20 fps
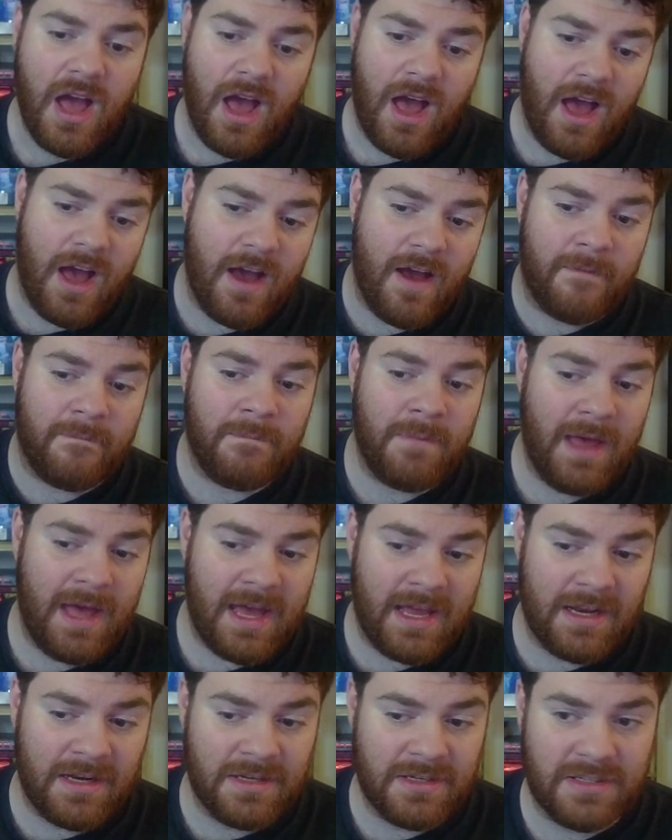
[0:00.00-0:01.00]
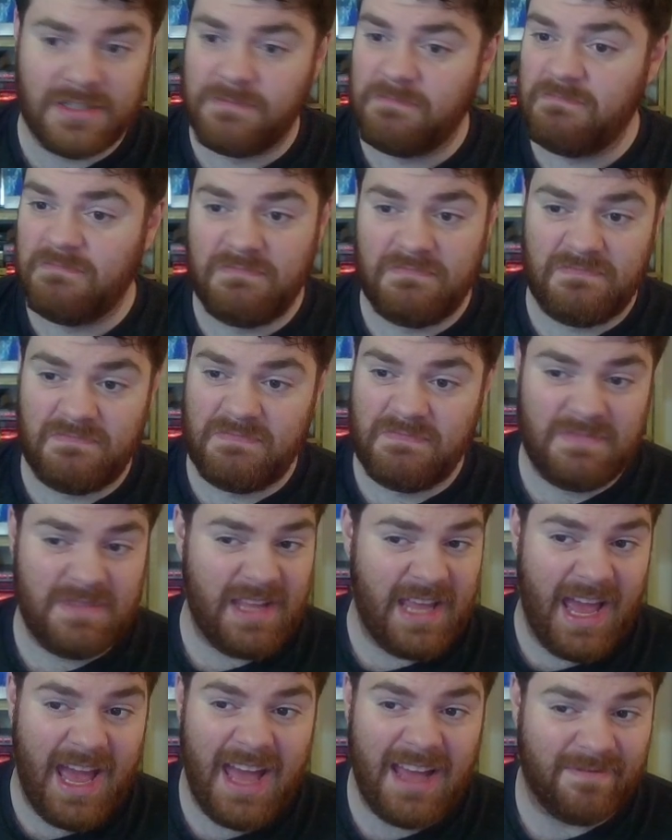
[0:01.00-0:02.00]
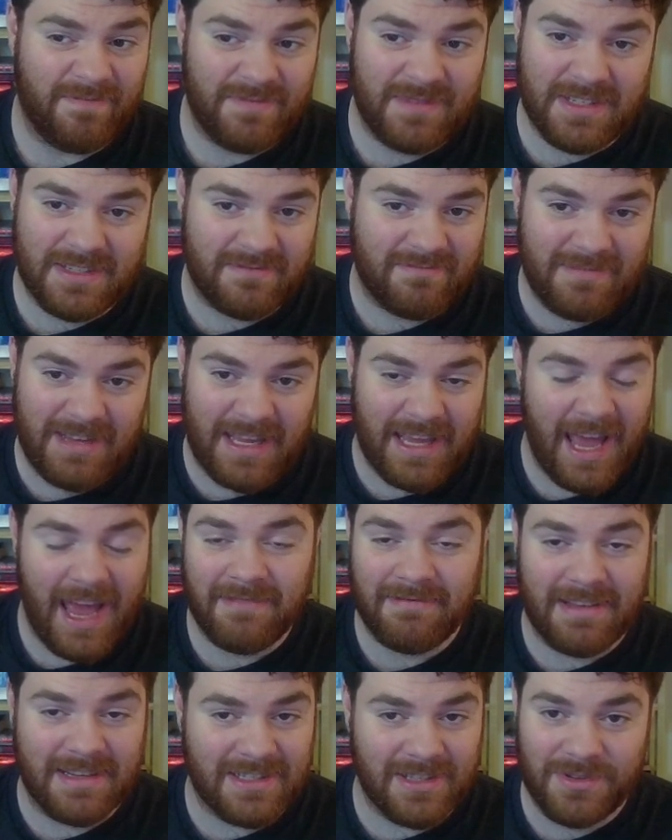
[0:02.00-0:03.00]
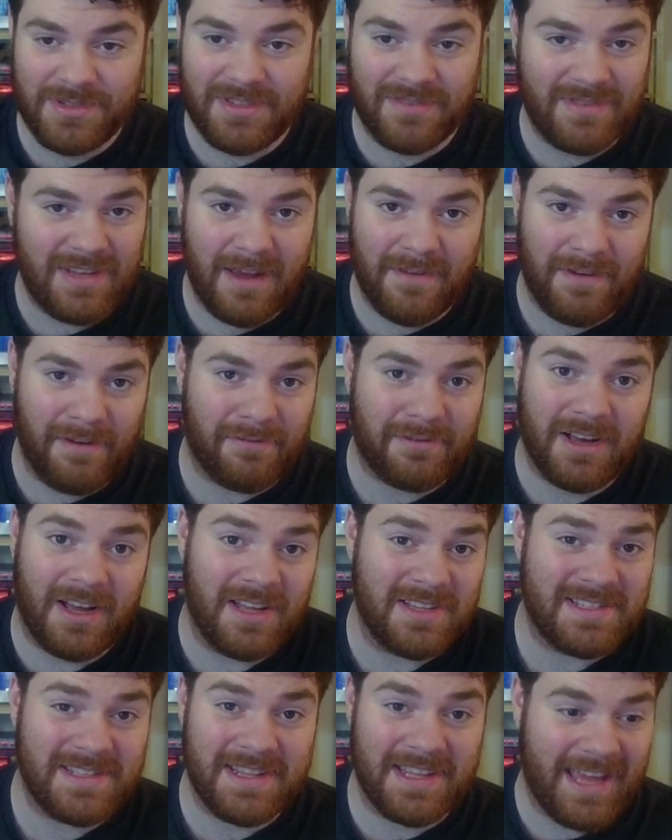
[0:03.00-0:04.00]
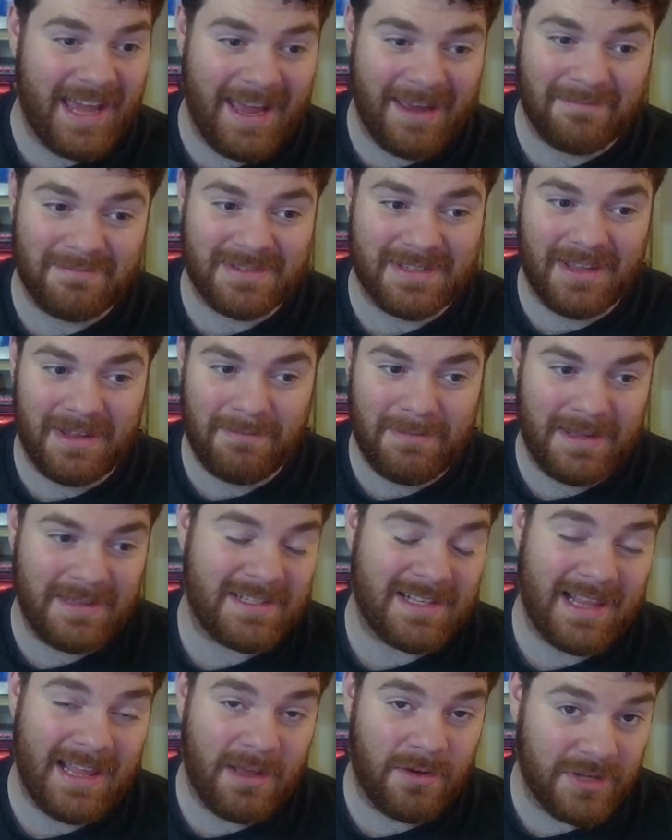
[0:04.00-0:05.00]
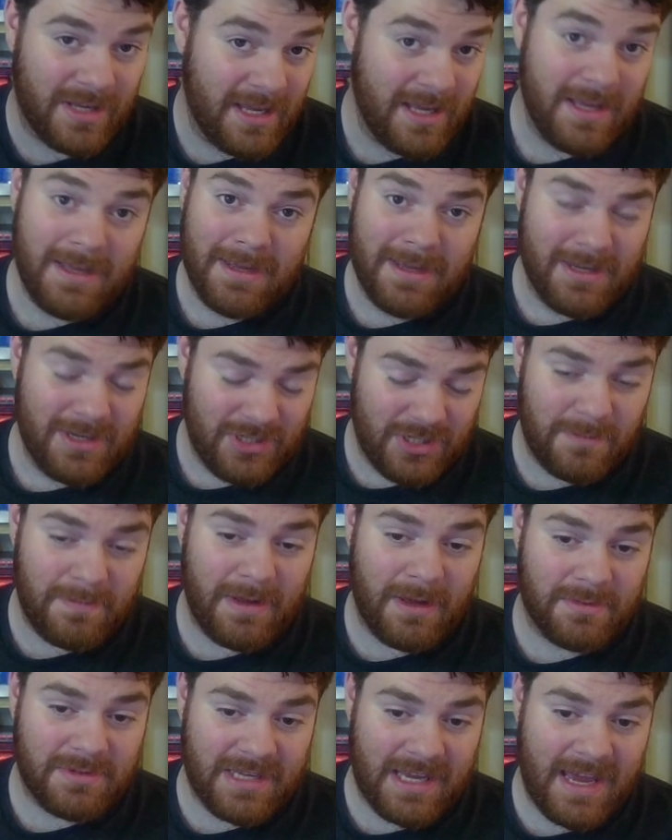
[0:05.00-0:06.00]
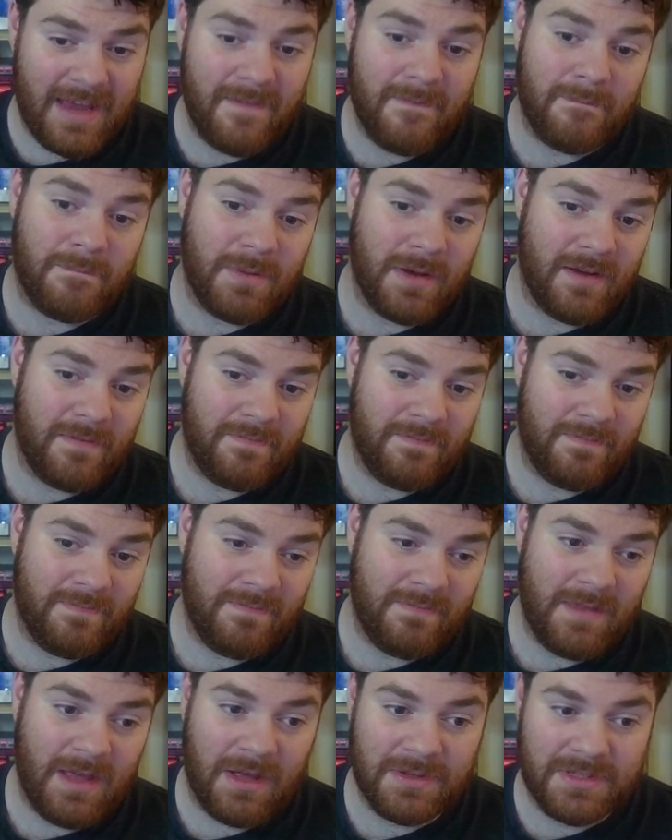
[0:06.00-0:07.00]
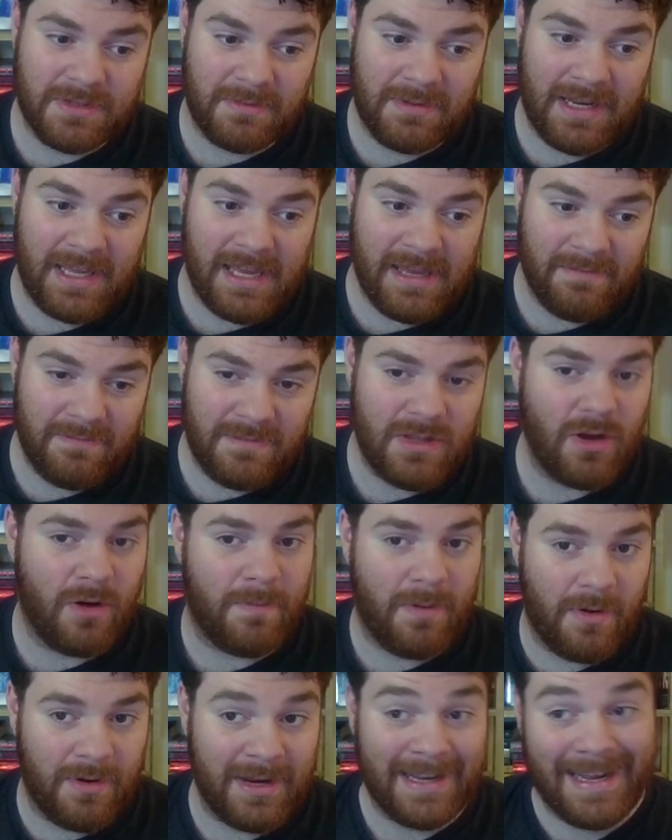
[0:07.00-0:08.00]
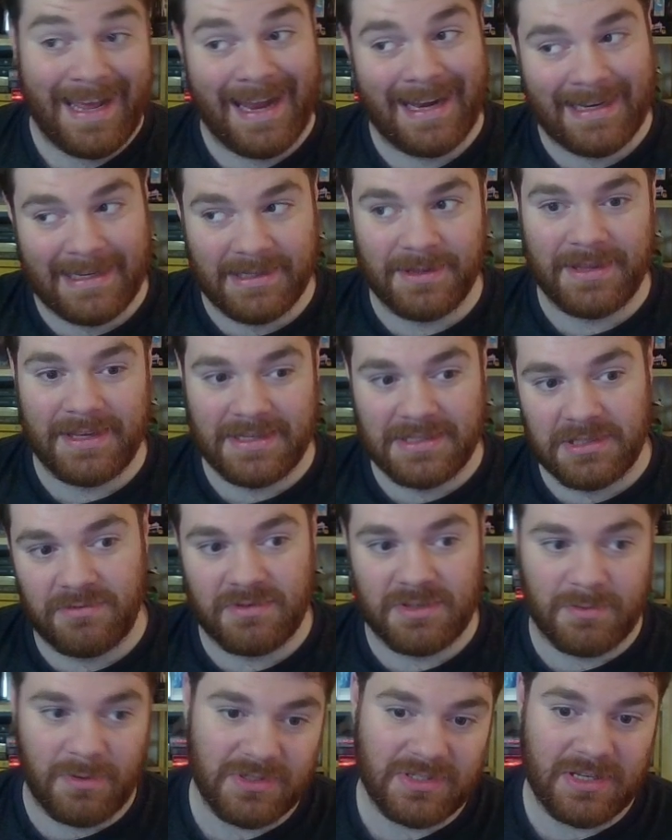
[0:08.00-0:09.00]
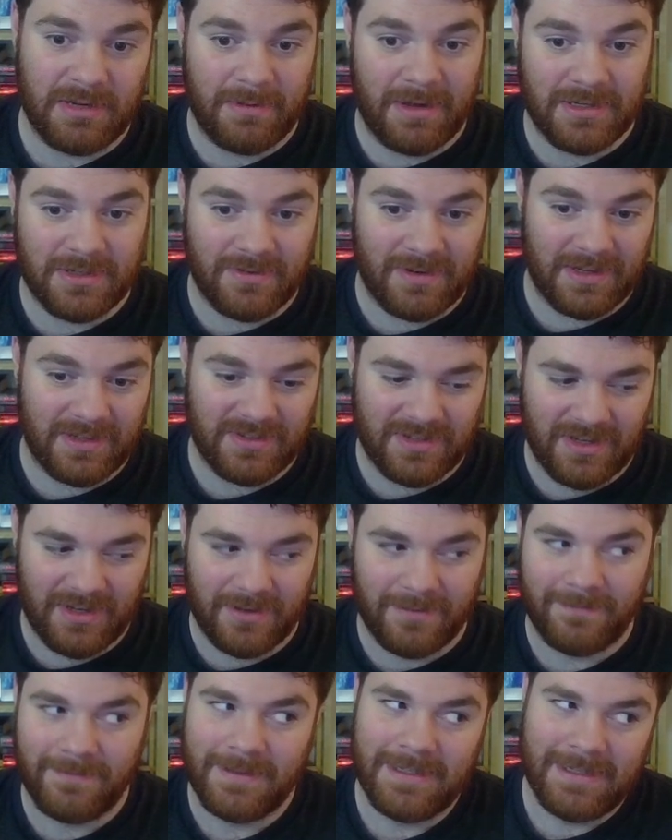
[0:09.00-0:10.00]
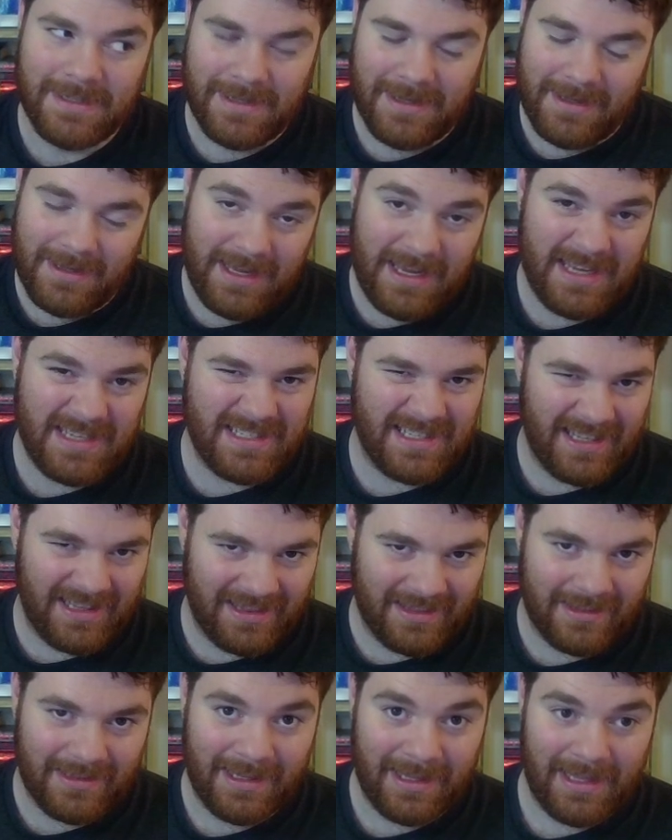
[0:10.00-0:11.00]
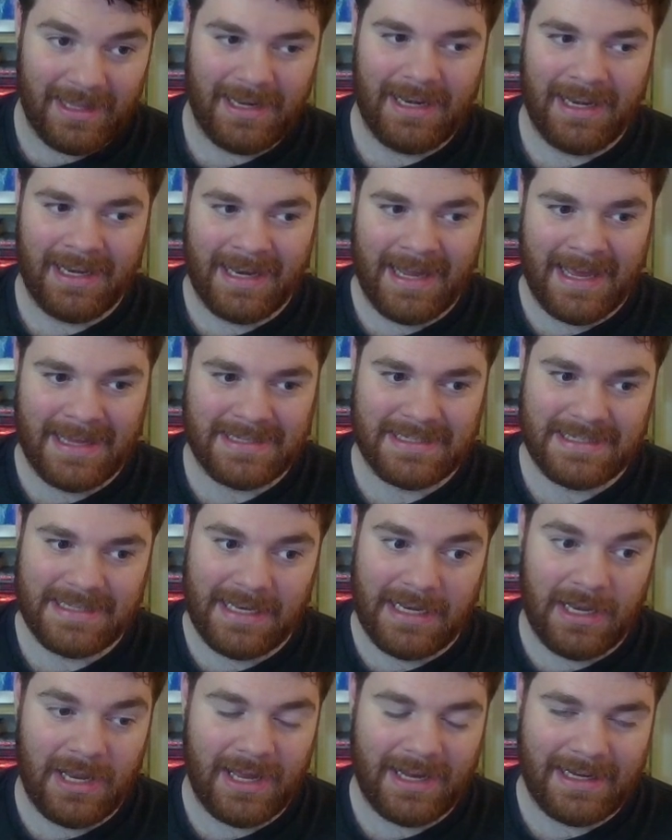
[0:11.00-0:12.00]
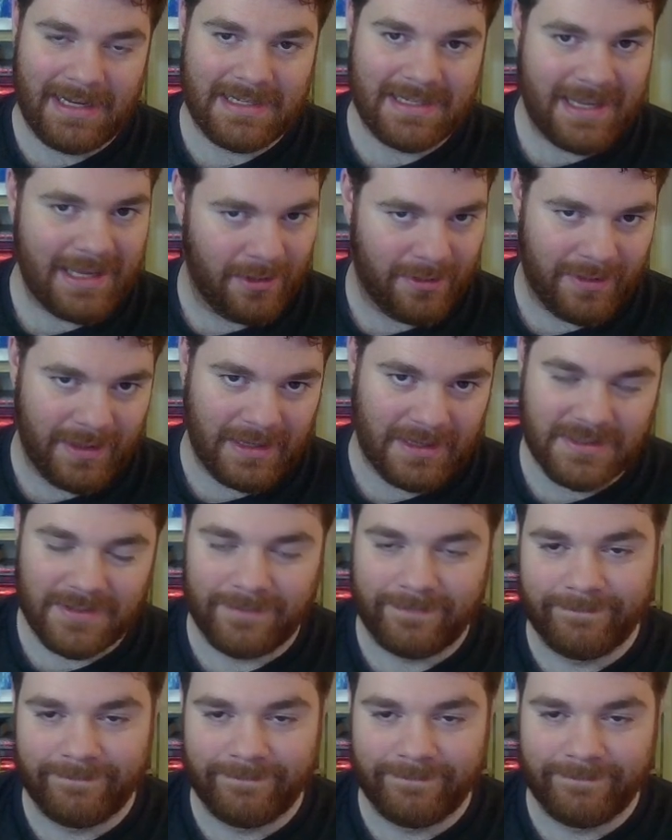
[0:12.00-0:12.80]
And yeah, just again, there's lots of DFF cards in the game, so that means Cloud should be able to hit, but ultimately your opponent can kill things in response to him entering, so he's a little less likely to kill things.